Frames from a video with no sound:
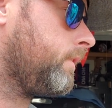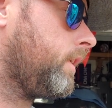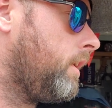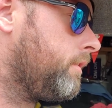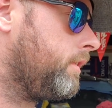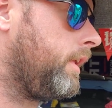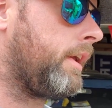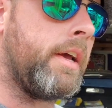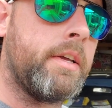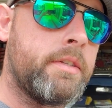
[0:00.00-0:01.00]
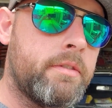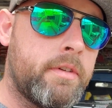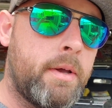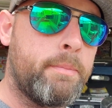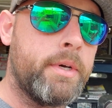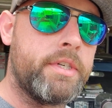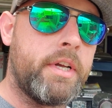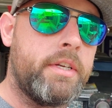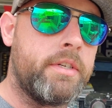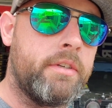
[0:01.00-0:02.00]
other than that, guys, I
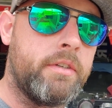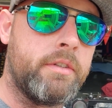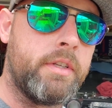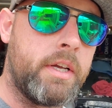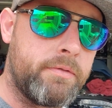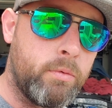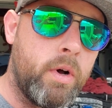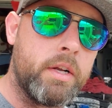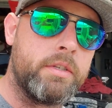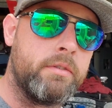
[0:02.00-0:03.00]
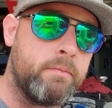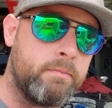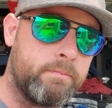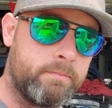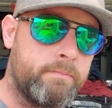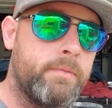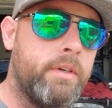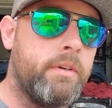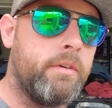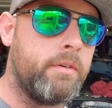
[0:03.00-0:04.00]
appreciate you. Thanks for watching. You
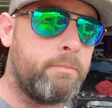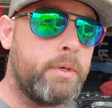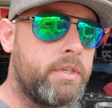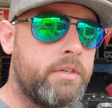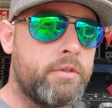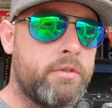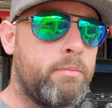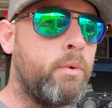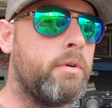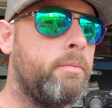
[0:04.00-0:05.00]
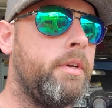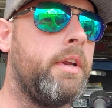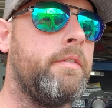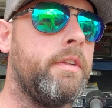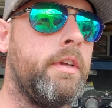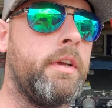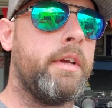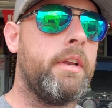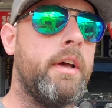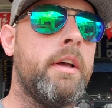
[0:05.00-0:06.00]
know, appreciate your supporting me and everything.
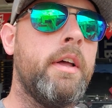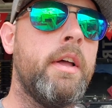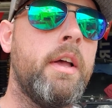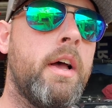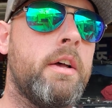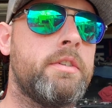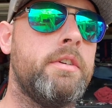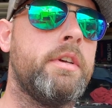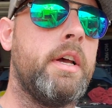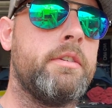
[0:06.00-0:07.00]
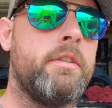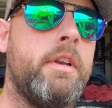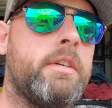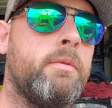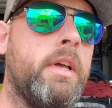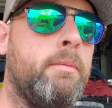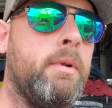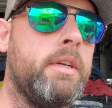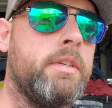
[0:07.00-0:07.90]
And uh, I'll see you guys on the next one. God bless